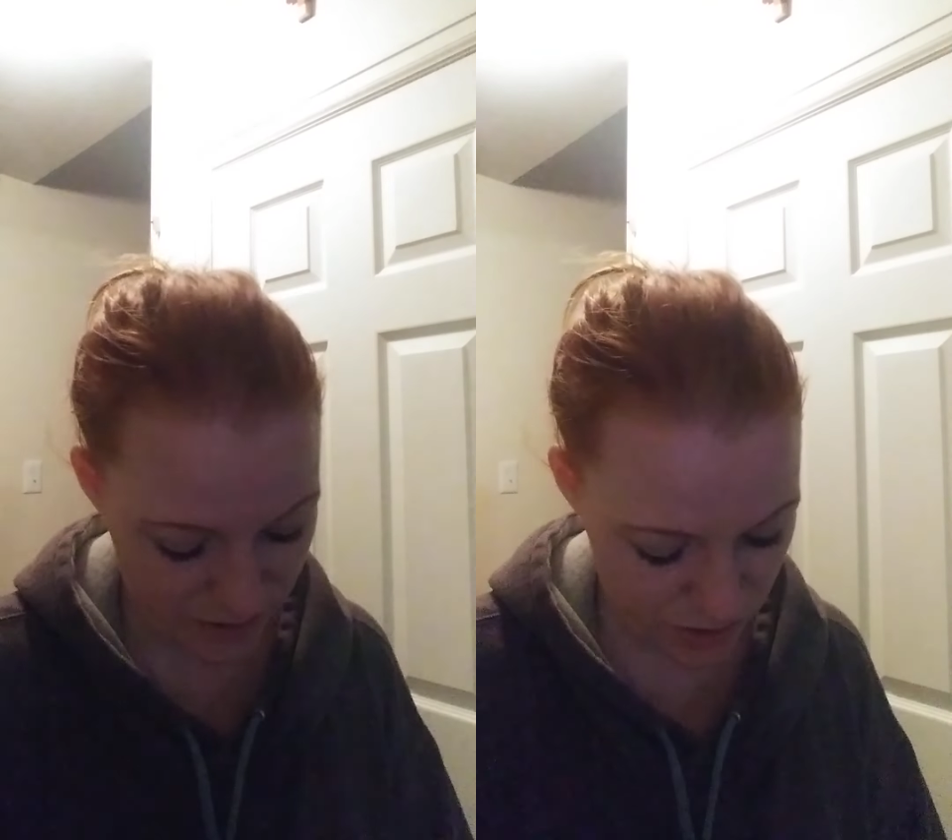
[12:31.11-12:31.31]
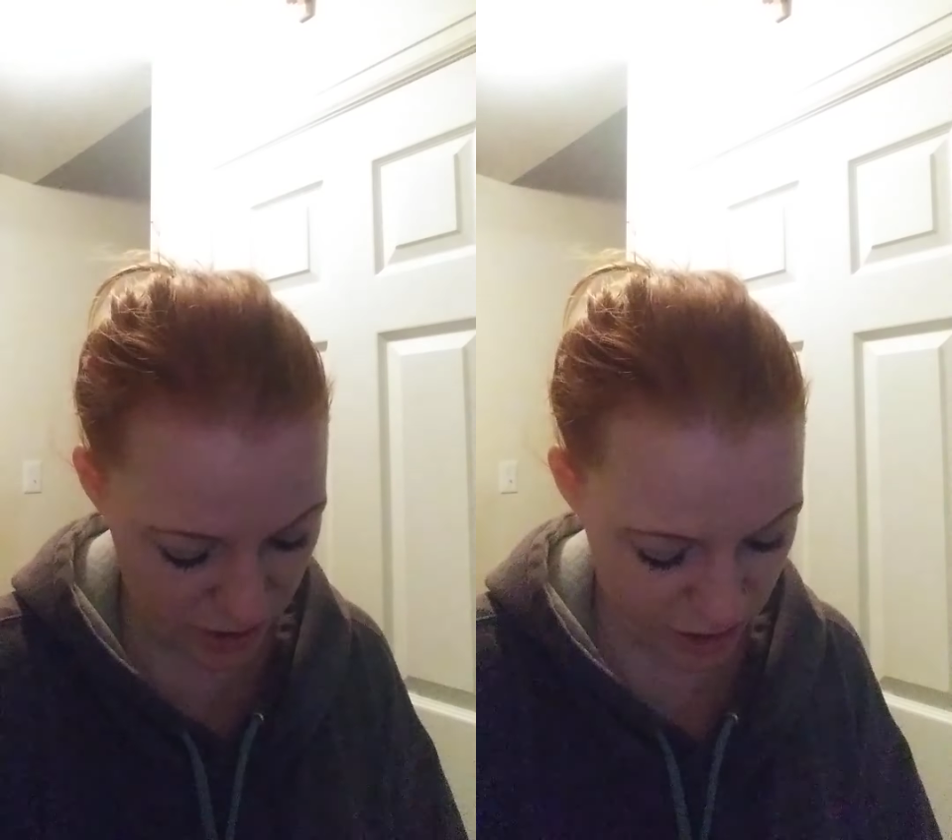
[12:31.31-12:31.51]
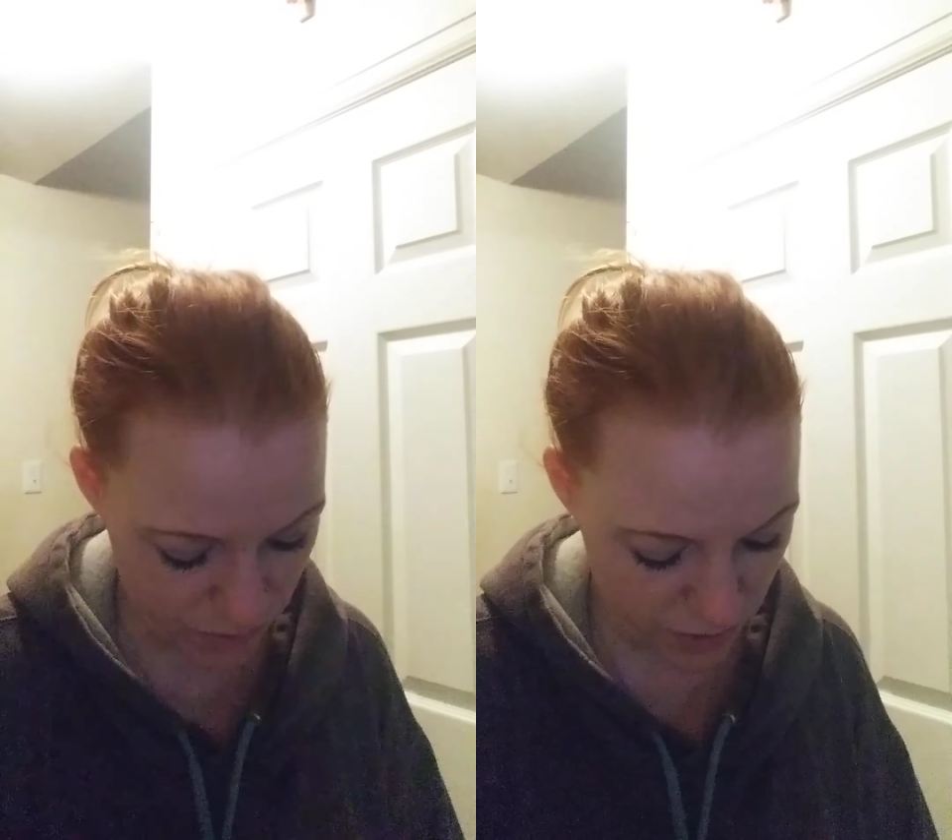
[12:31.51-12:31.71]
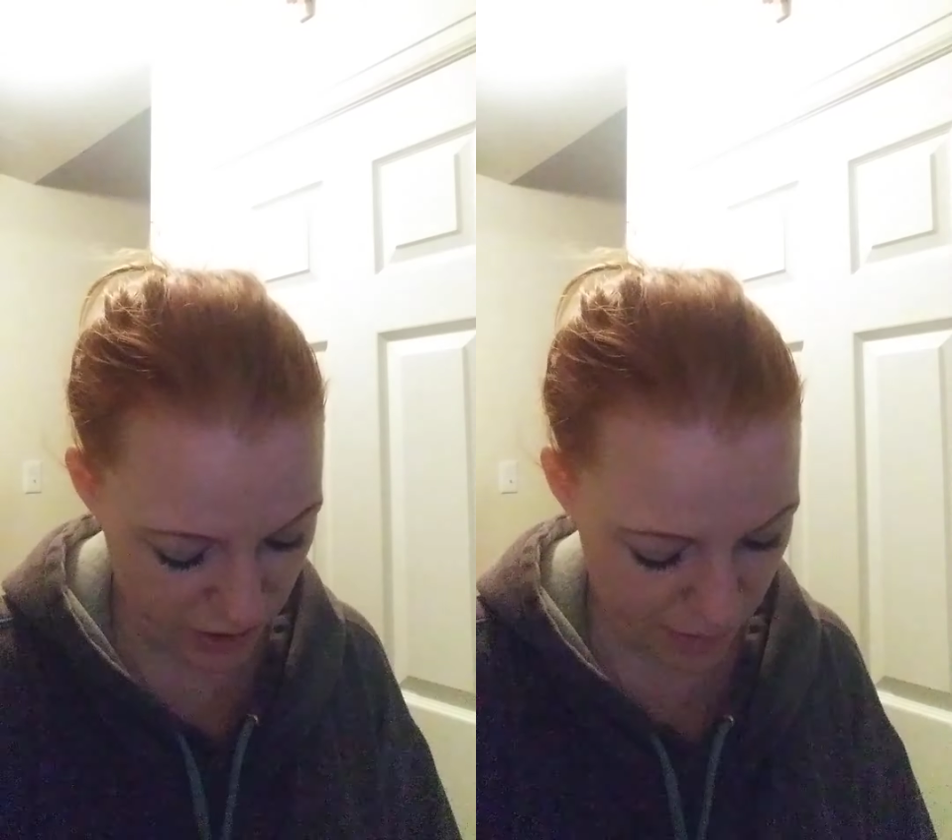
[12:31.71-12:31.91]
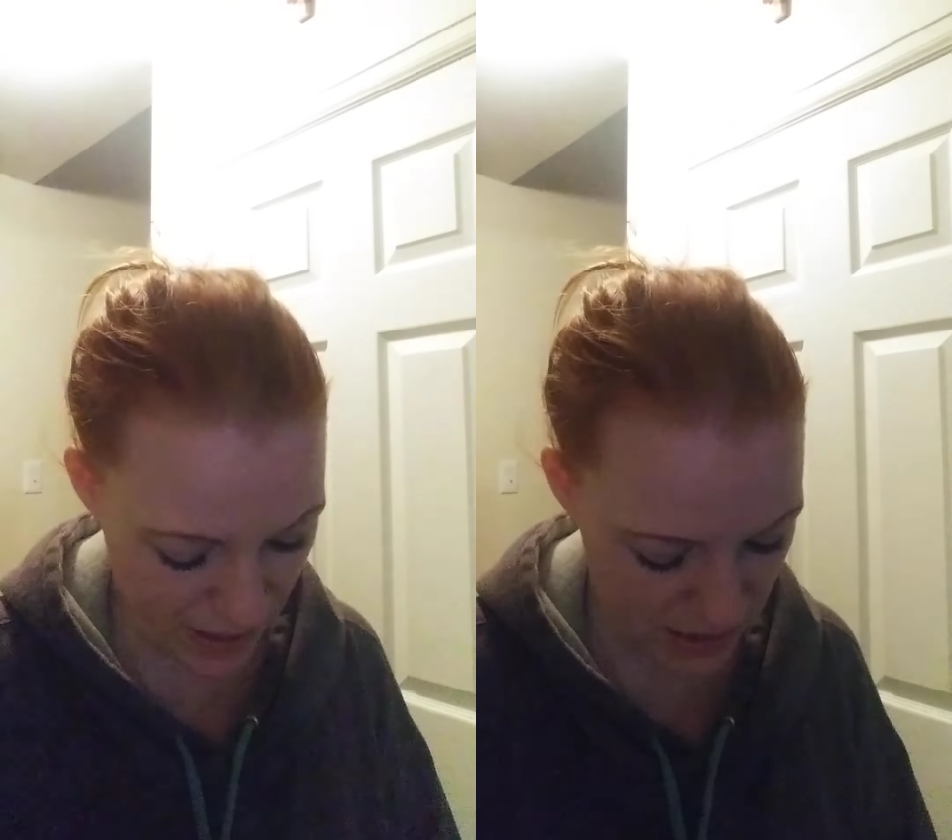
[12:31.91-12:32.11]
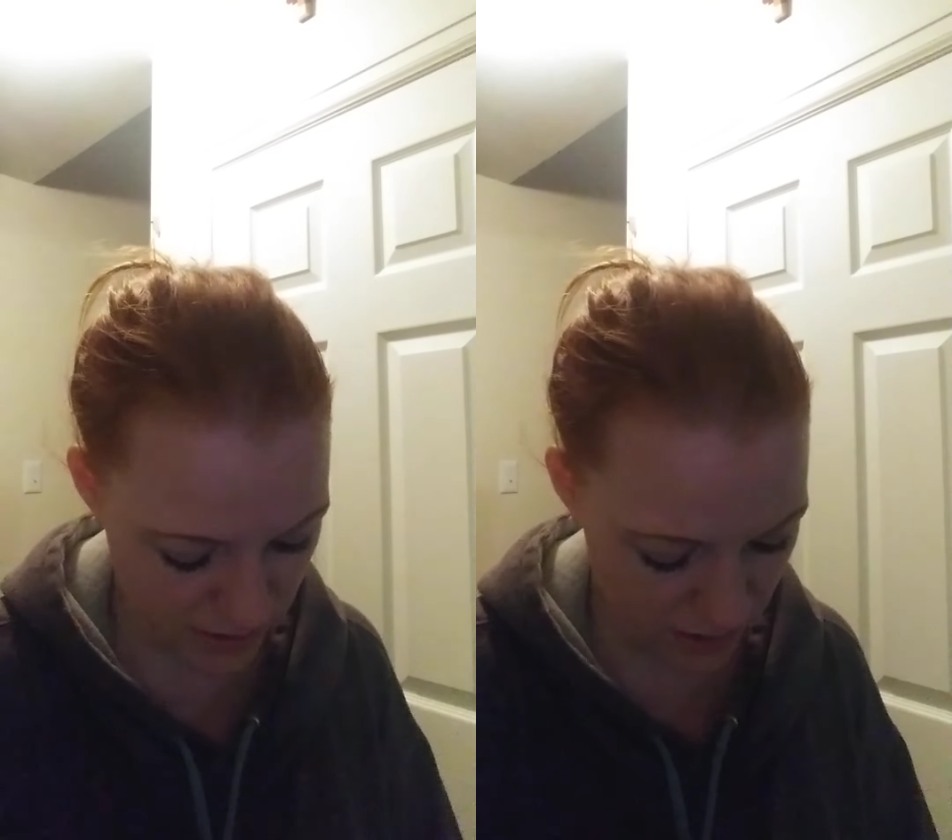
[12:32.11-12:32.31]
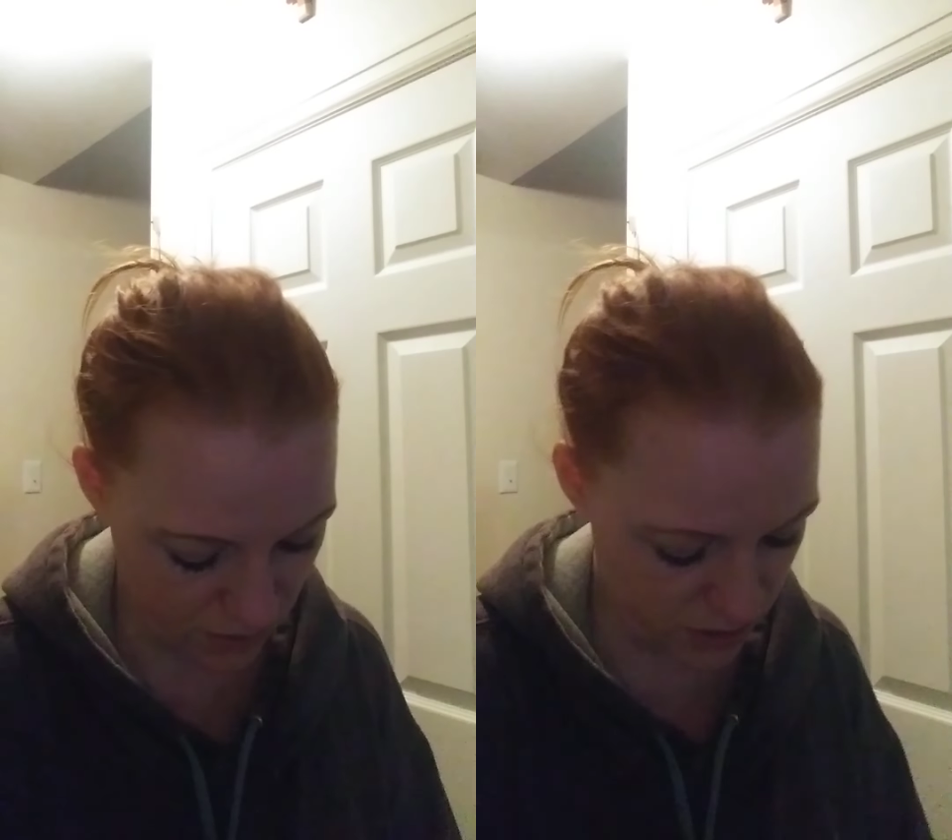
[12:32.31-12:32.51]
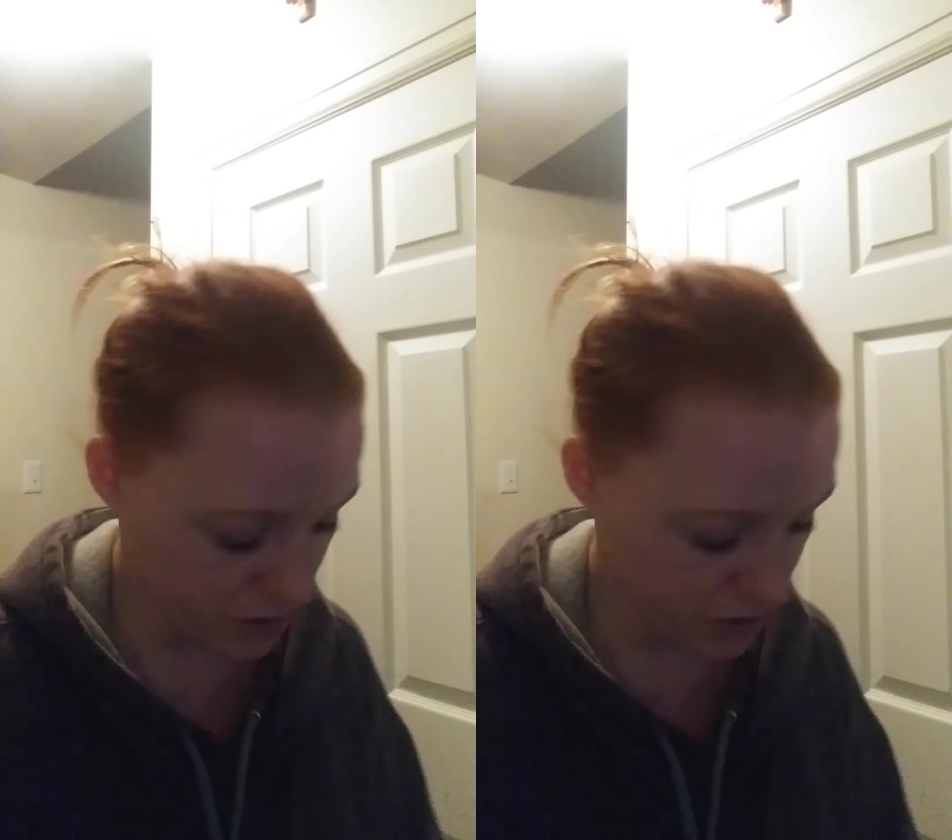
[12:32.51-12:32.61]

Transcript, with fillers: So I just wanted to pass that on